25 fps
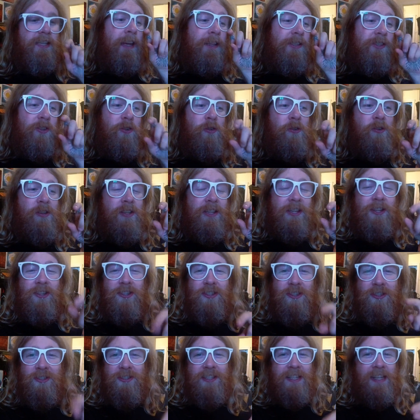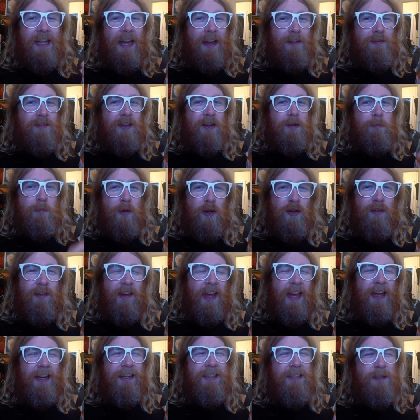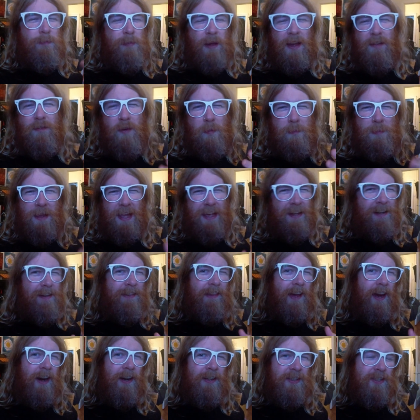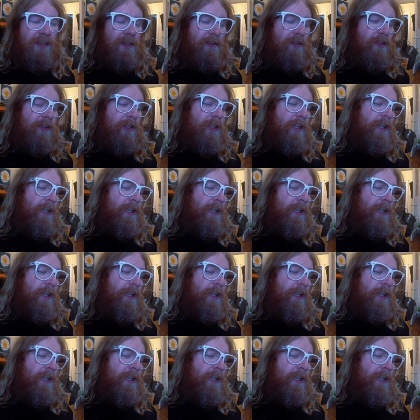And so you usually have to remove it, and it's a bit of a pain in the arse to do.